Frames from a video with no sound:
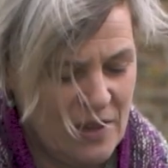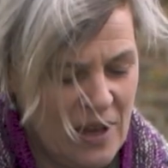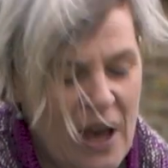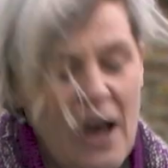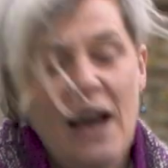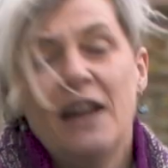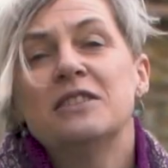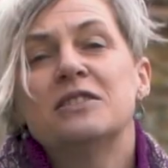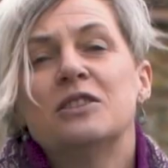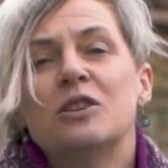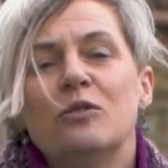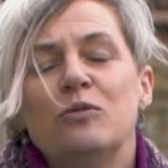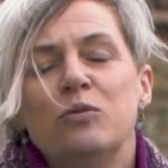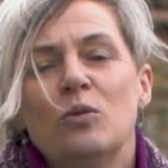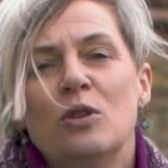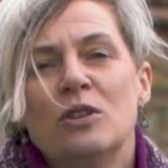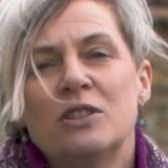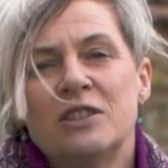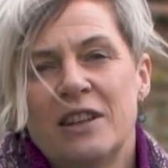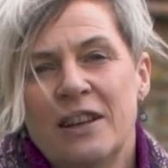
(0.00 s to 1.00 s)
Ask of
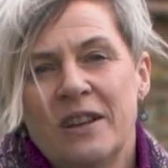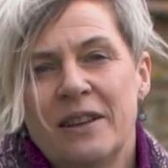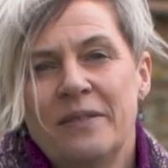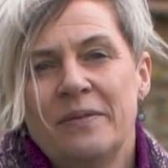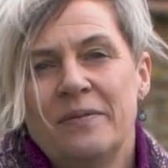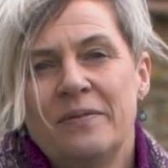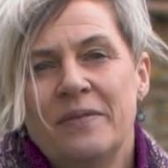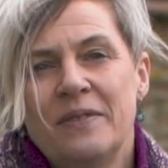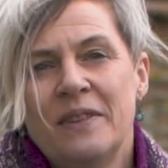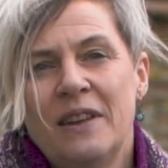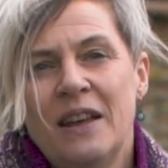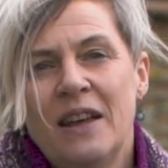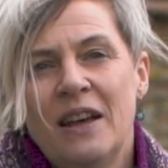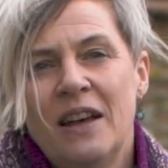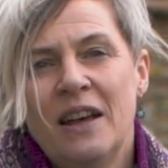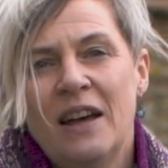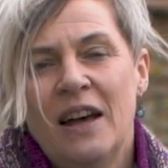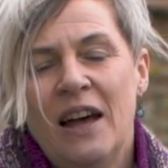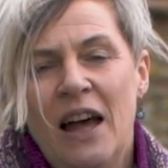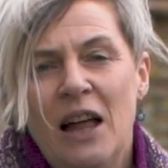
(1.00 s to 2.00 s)
water,
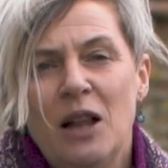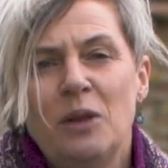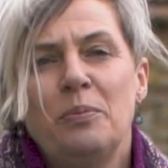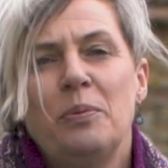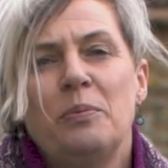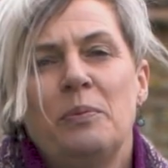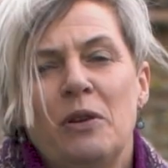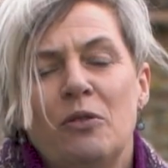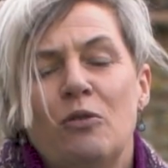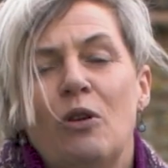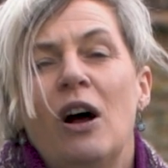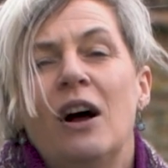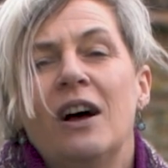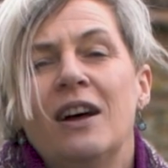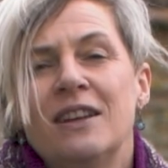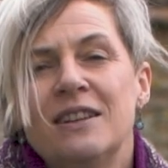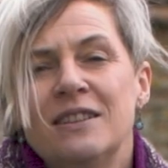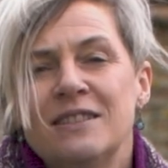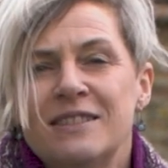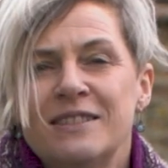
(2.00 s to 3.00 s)
help me
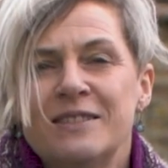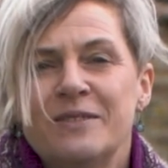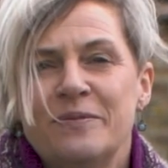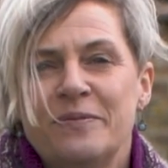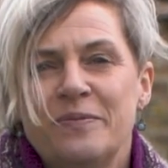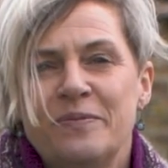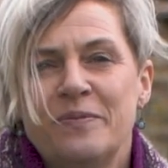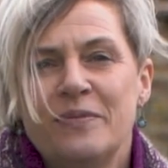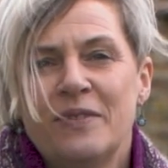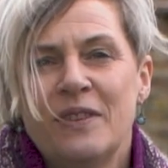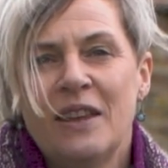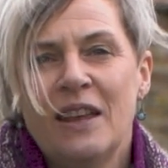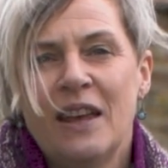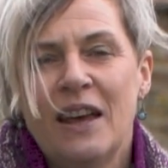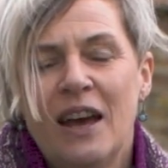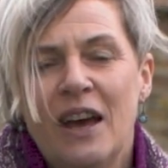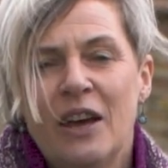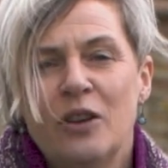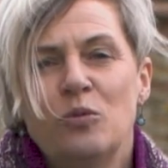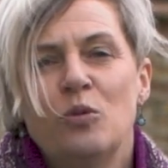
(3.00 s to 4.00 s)
rise,
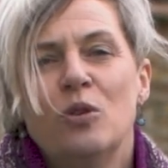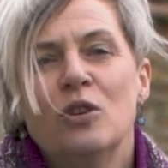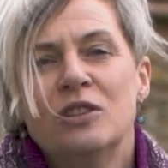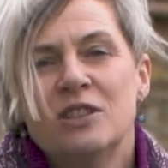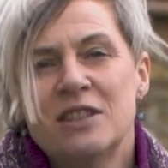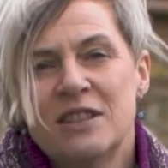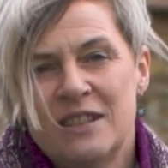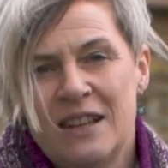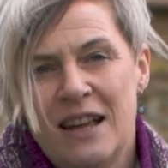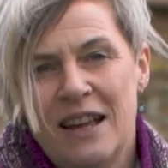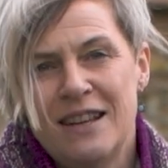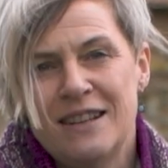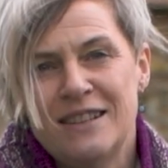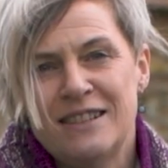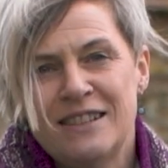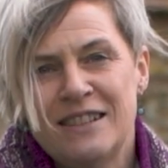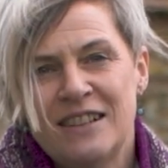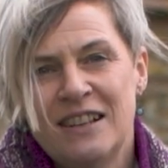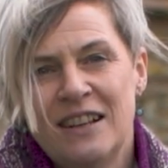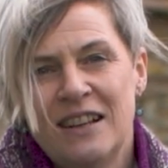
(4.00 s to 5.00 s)
and water
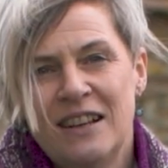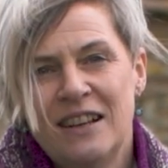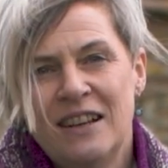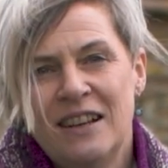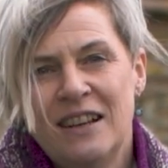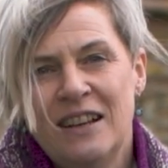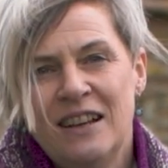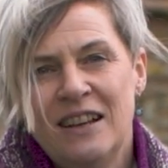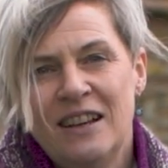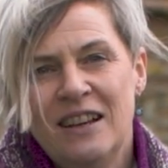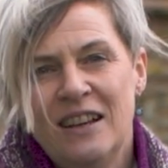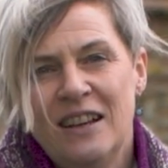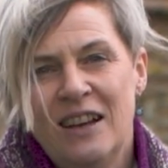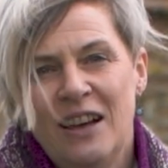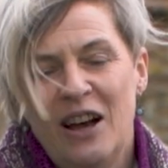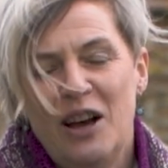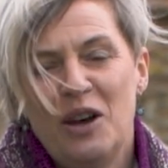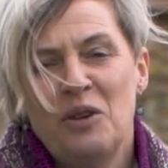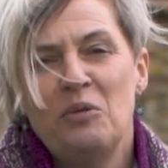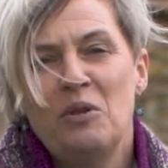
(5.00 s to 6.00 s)
says,
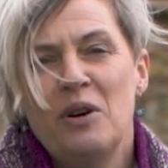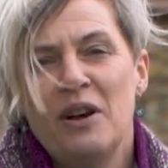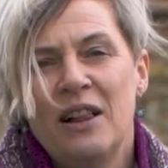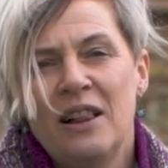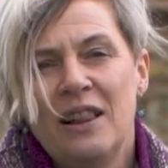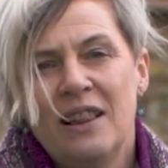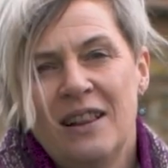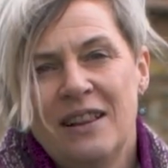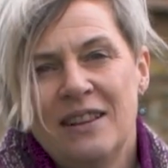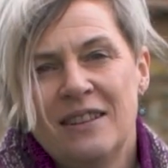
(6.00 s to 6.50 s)
I will.